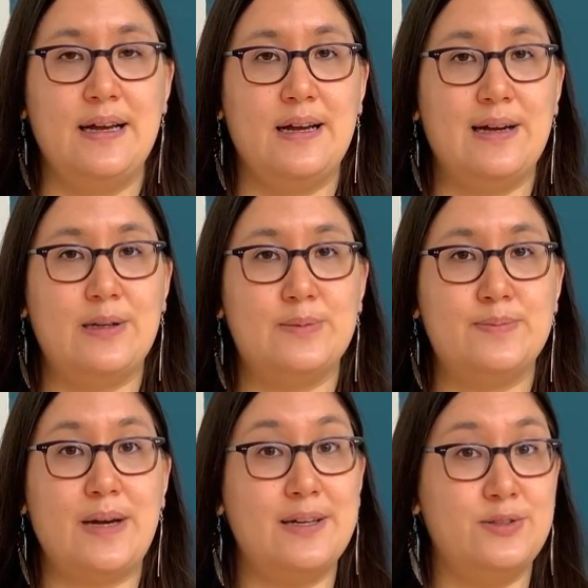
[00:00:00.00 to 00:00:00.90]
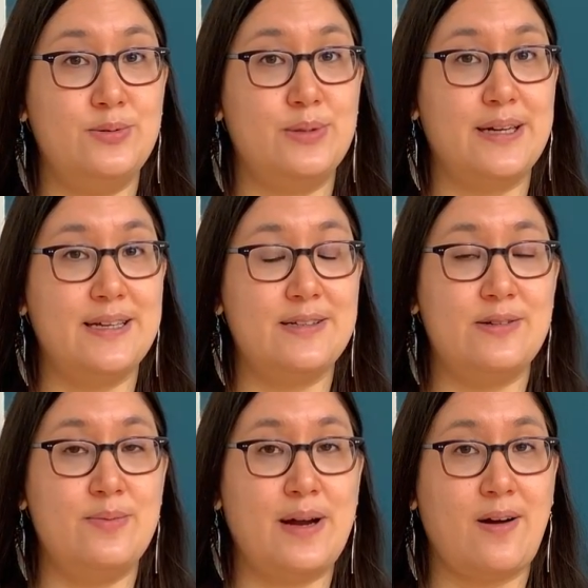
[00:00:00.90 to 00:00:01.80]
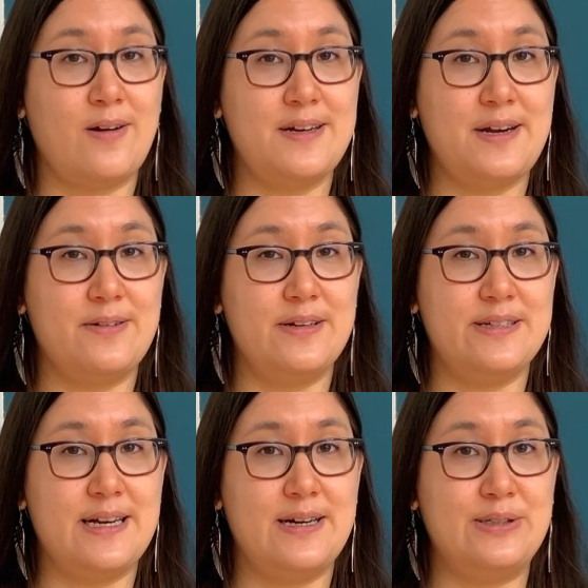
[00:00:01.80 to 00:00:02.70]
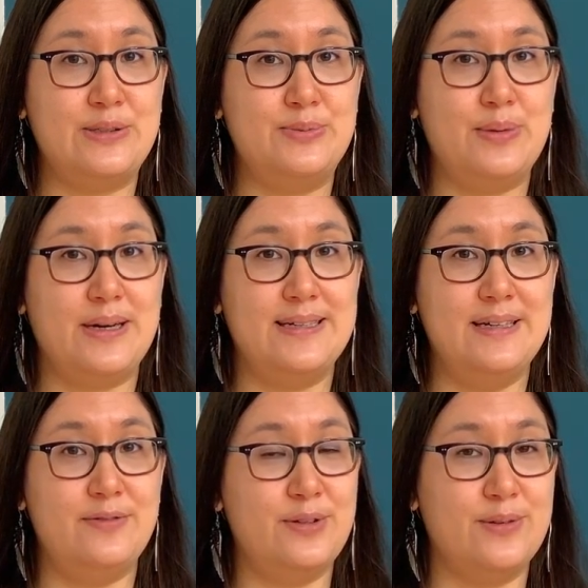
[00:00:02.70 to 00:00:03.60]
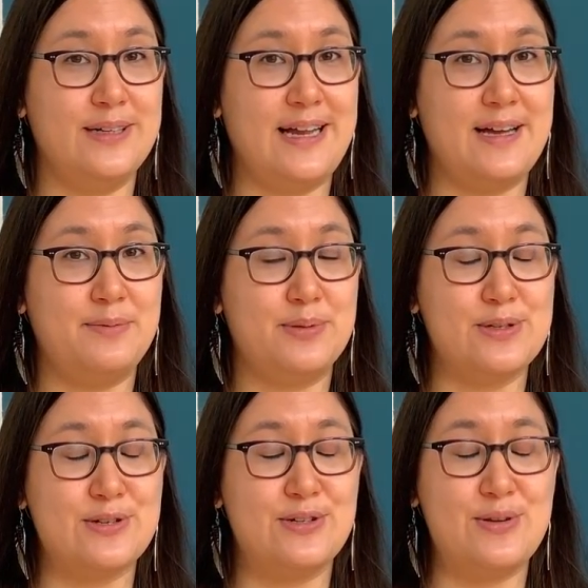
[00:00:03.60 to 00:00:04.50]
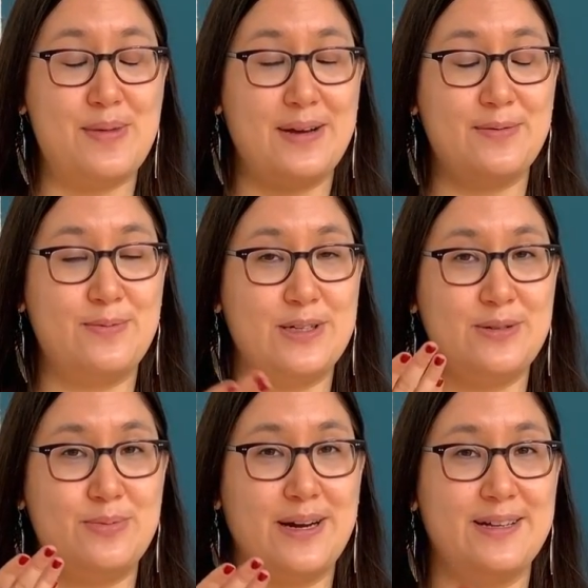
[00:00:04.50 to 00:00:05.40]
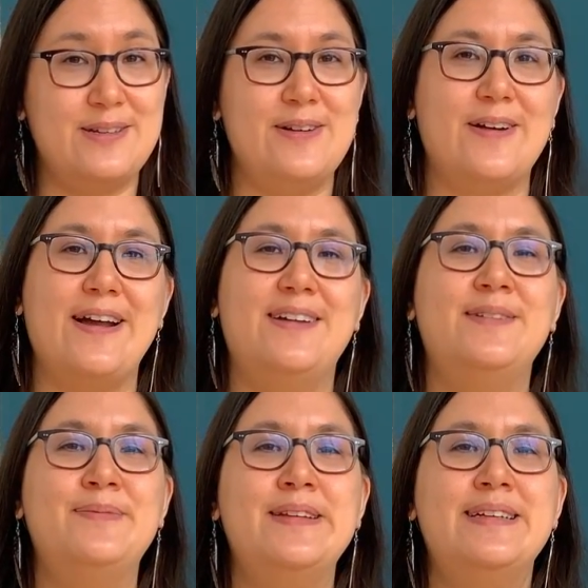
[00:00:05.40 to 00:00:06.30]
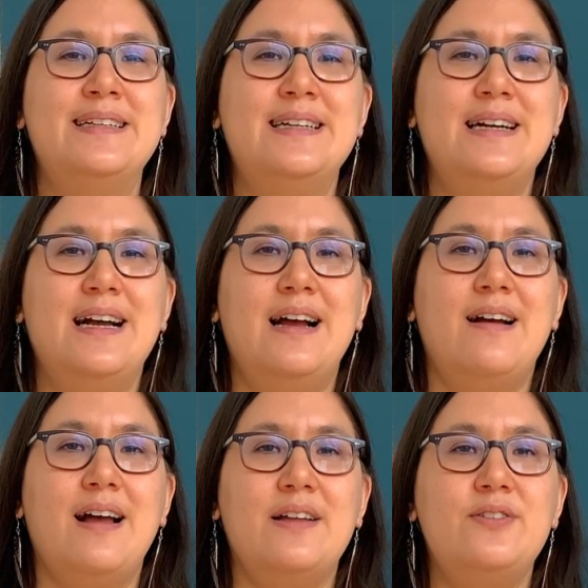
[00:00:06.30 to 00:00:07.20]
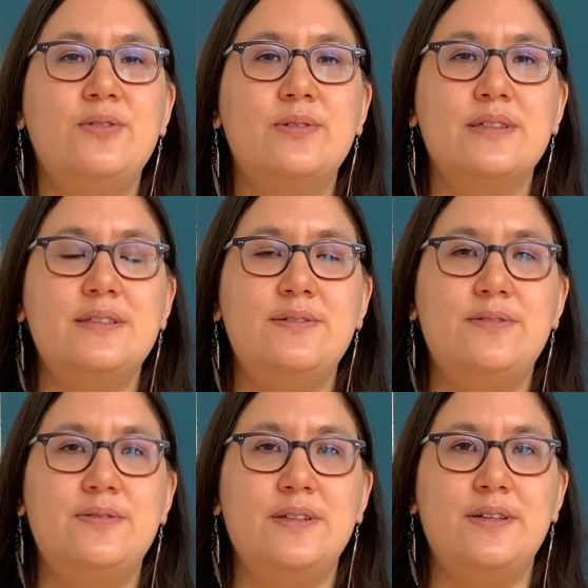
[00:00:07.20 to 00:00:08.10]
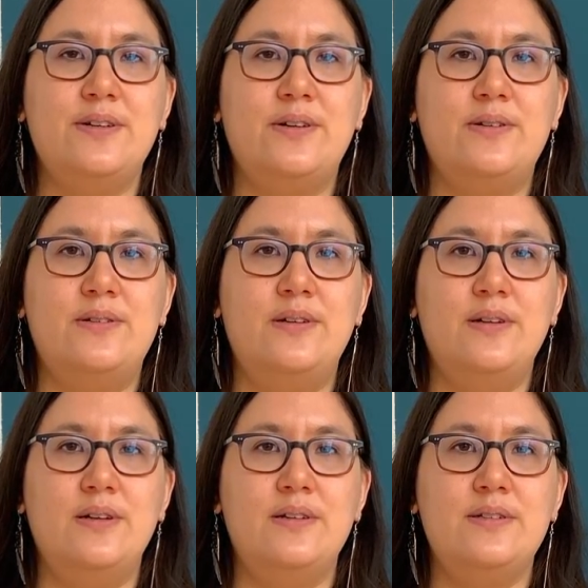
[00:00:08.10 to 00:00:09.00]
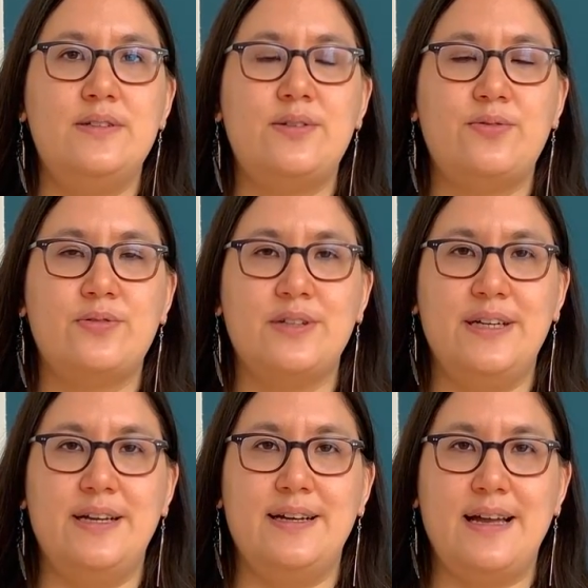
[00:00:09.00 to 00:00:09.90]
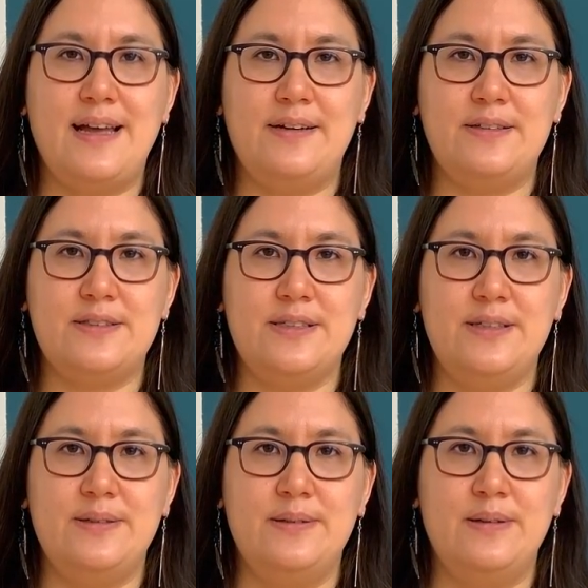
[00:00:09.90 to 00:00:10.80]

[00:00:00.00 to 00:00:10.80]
Um, I do bring it to my heart area now, but if you're really a head person, you might want to bring it to your head. And to really feel this freeing energy.